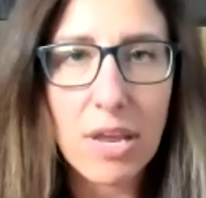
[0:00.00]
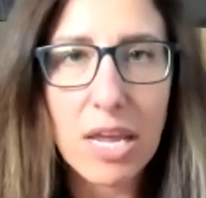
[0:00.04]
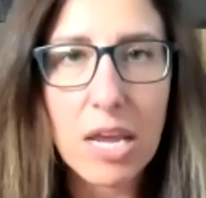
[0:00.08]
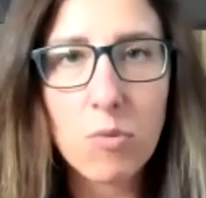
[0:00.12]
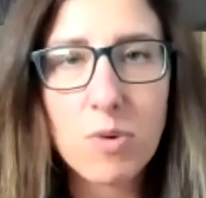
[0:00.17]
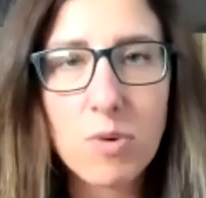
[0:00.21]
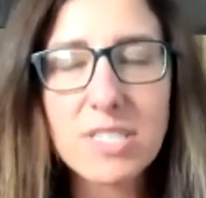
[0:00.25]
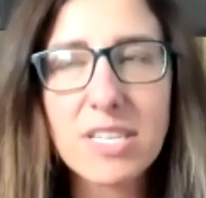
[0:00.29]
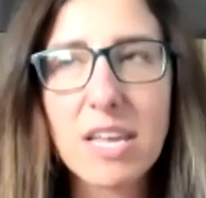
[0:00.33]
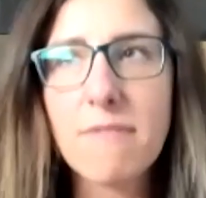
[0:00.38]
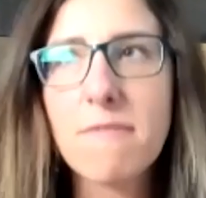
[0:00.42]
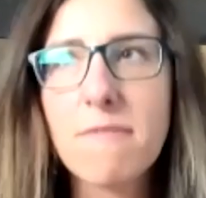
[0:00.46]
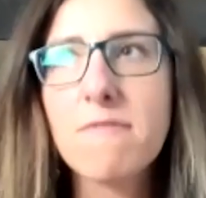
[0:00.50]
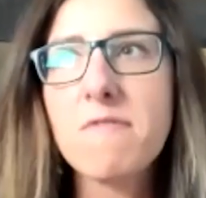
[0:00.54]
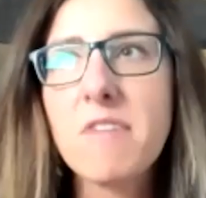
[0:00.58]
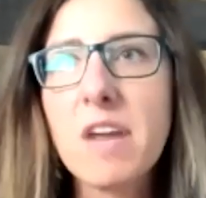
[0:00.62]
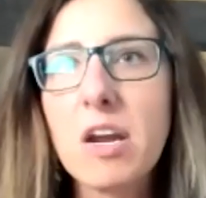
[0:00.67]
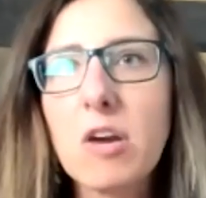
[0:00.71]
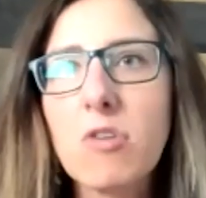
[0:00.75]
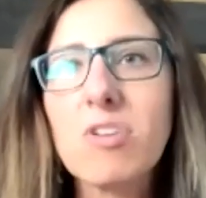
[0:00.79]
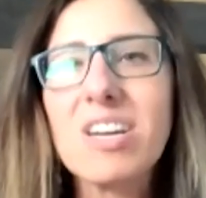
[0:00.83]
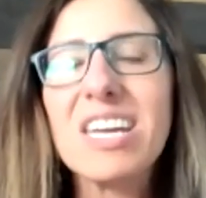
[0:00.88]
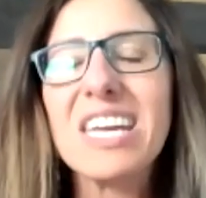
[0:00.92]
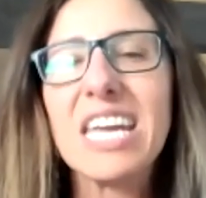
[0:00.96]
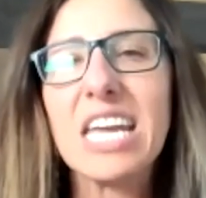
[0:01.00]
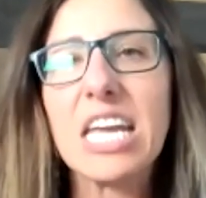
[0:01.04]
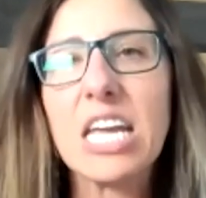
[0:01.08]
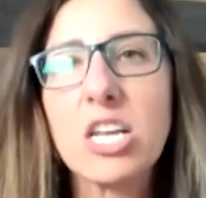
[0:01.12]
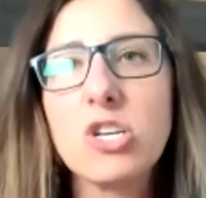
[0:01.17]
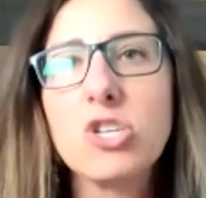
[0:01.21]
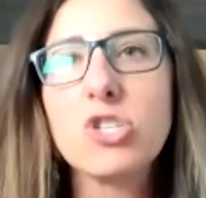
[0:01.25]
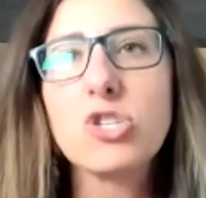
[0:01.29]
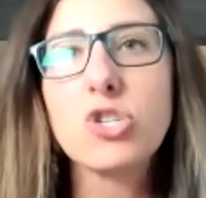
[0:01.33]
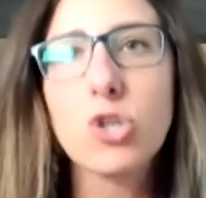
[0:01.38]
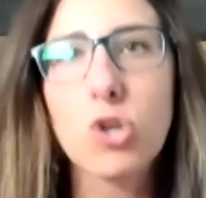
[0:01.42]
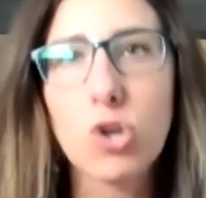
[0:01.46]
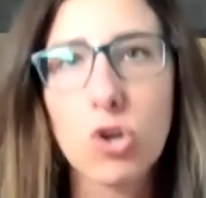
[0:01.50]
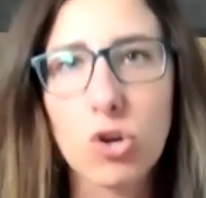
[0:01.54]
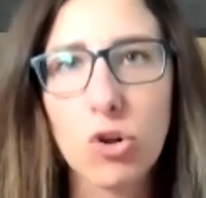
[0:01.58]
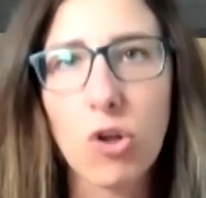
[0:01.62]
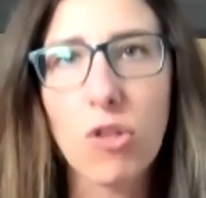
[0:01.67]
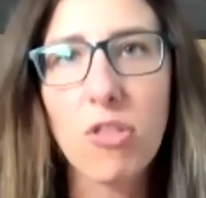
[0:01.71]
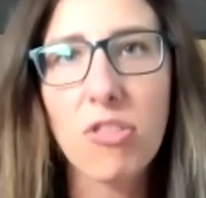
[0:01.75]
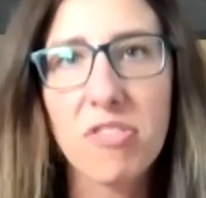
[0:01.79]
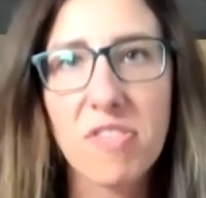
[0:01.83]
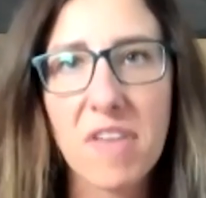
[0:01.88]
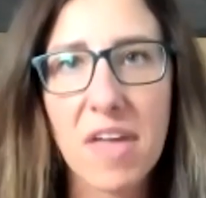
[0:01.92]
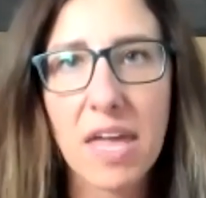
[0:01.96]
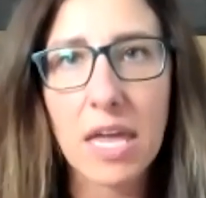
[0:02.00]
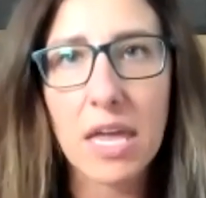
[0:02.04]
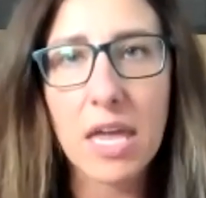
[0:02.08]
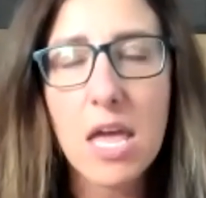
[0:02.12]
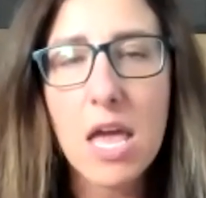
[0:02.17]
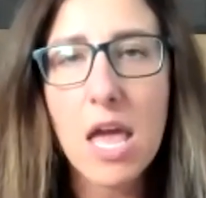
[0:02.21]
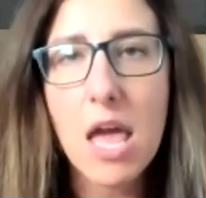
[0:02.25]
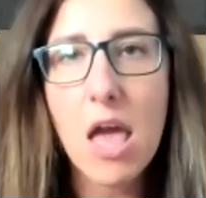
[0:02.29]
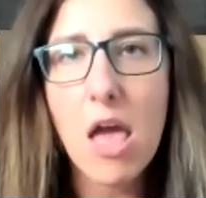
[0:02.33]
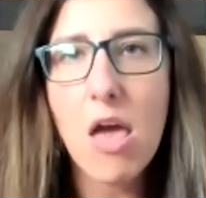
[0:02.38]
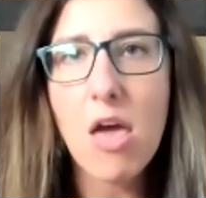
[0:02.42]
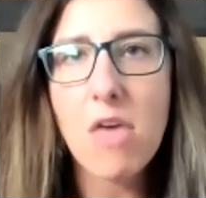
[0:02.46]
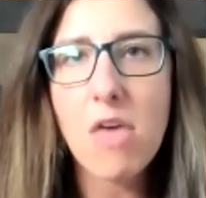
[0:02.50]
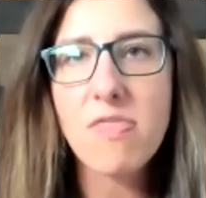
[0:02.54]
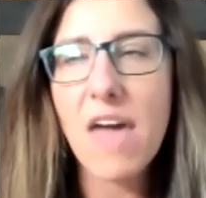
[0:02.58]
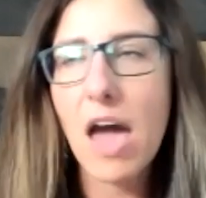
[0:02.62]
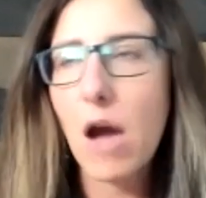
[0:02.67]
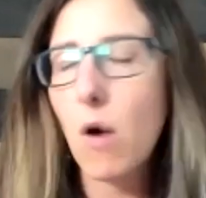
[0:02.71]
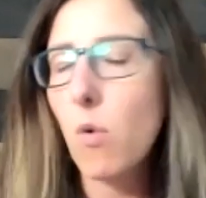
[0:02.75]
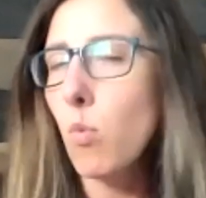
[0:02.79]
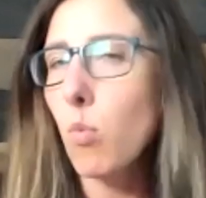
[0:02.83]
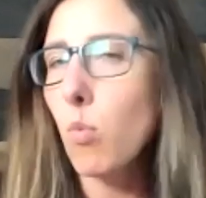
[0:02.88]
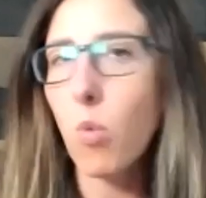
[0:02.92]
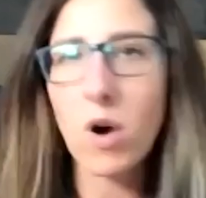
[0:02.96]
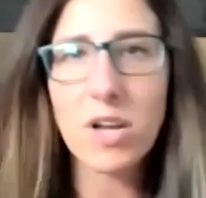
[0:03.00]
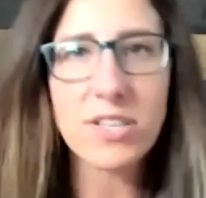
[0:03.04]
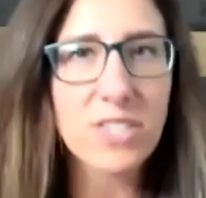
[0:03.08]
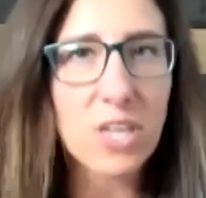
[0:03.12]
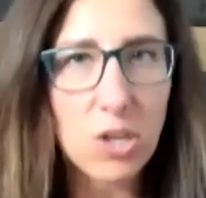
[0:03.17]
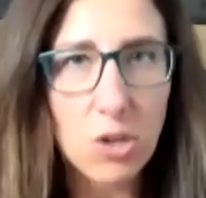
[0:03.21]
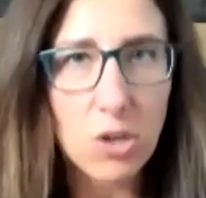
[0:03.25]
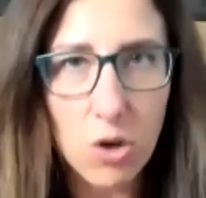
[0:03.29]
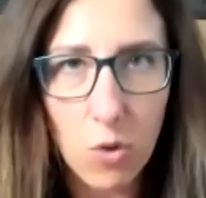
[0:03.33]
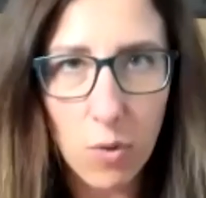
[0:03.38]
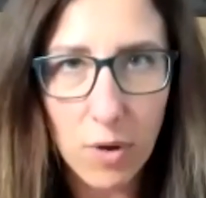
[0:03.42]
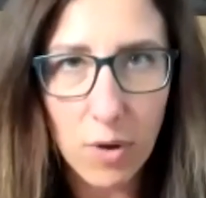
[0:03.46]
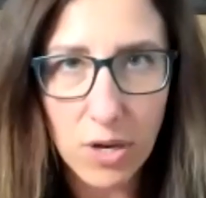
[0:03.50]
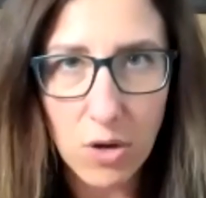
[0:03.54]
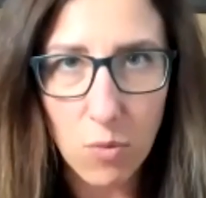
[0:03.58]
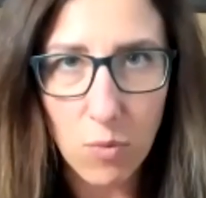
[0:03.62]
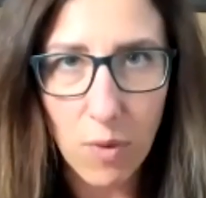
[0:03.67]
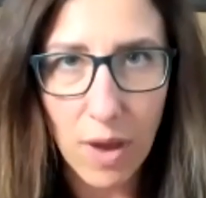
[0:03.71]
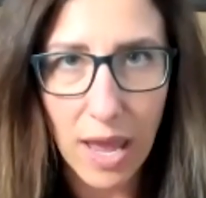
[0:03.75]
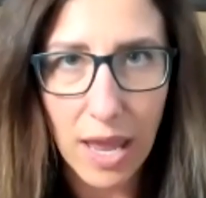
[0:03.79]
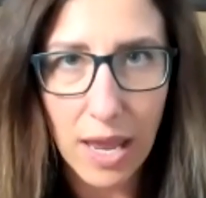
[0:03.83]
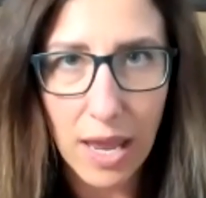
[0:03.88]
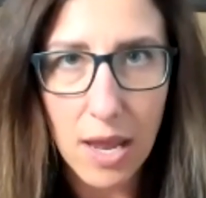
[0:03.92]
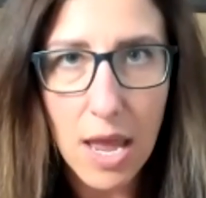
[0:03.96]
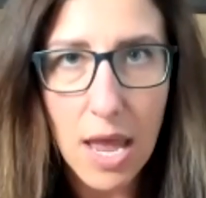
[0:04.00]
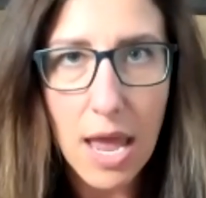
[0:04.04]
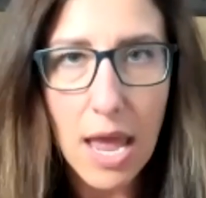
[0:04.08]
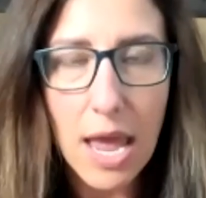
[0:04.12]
It was a very internal thing that wasn't going away.